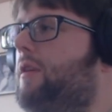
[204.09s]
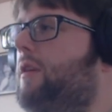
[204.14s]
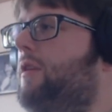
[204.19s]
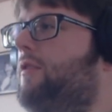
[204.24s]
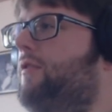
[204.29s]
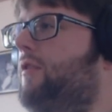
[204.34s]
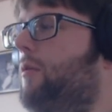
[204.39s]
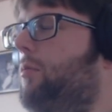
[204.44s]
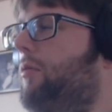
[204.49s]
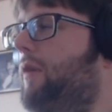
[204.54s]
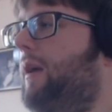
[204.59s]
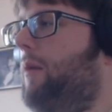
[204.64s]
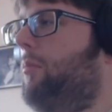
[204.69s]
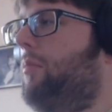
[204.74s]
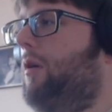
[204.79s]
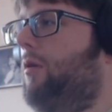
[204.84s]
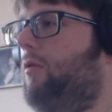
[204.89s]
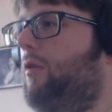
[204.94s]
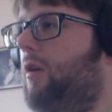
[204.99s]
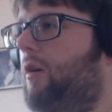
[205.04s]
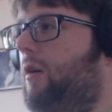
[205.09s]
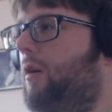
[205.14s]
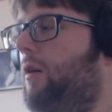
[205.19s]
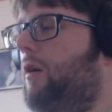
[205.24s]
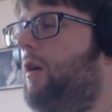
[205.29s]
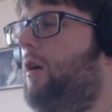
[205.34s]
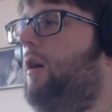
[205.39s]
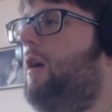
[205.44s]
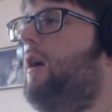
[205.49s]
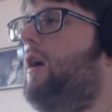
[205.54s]
still playing poker,
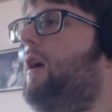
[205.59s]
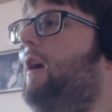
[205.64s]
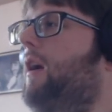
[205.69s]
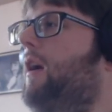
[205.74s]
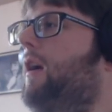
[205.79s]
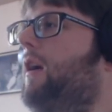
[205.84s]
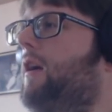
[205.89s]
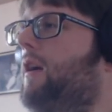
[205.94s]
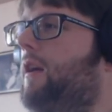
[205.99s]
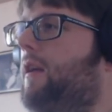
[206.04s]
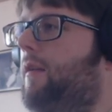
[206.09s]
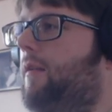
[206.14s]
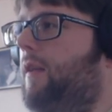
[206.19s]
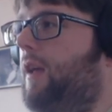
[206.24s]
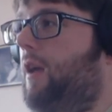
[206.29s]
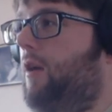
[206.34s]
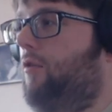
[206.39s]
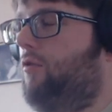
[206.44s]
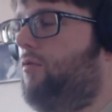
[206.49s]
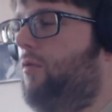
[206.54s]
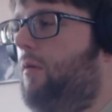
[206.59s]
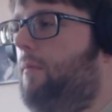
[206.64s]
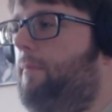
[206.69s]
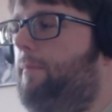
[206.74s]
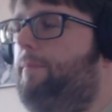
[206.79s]
the usual.